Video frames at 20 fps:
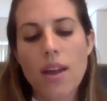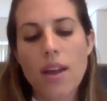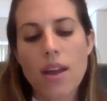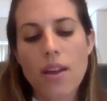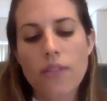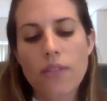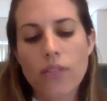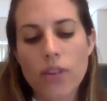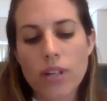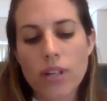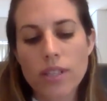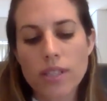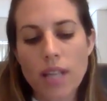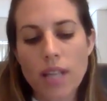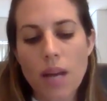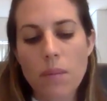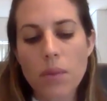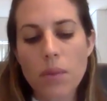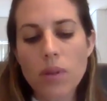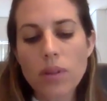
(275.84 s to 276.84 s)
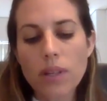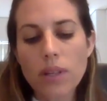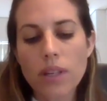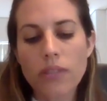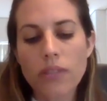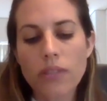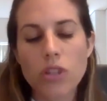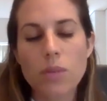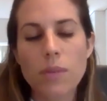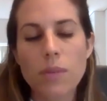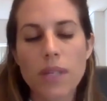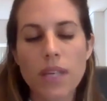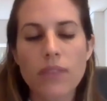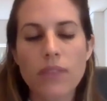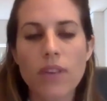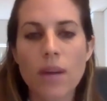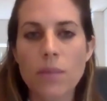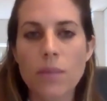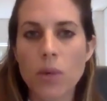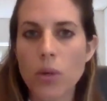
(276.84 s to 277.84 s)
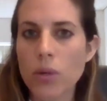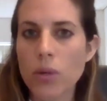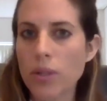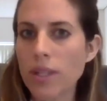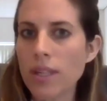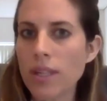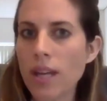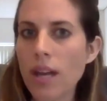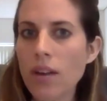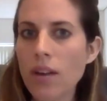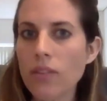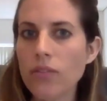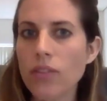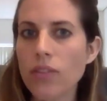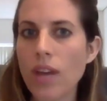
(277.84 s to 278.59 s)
for example, if you believe I'm not good enough